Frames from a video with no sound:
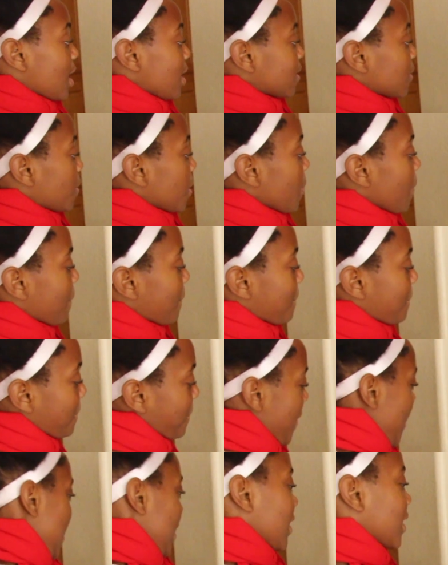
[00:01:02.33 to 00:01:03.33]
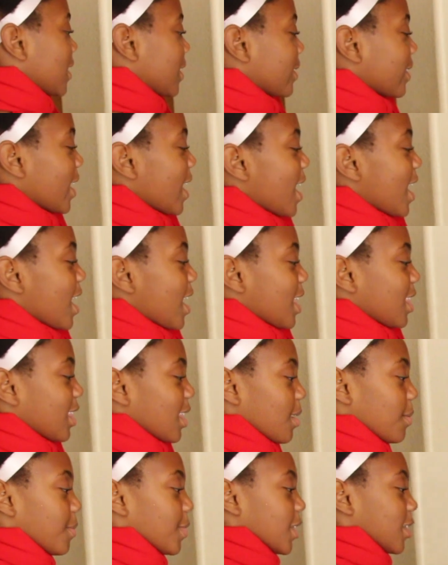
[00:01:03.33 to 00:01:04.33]
You have to put bake and
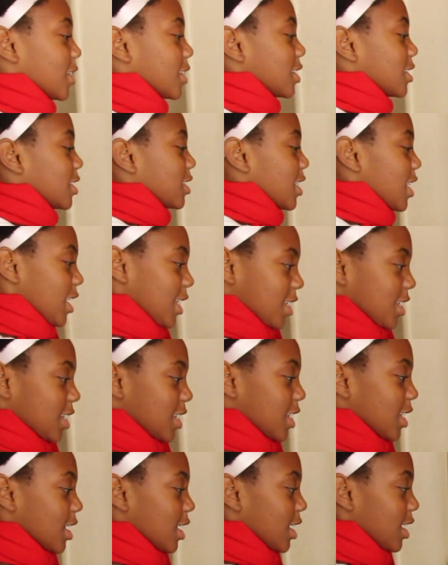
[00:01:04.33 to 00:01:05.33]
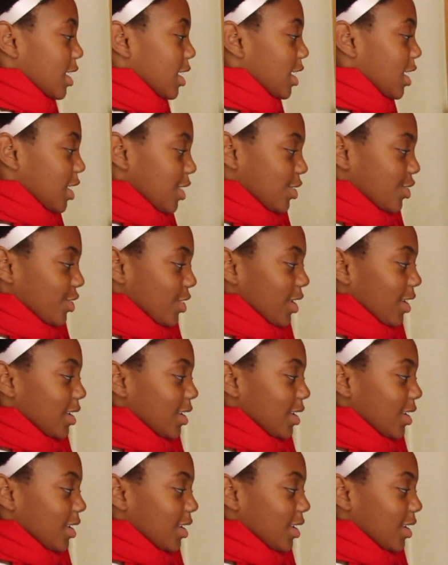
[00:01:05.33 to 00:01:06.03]
then put six 100.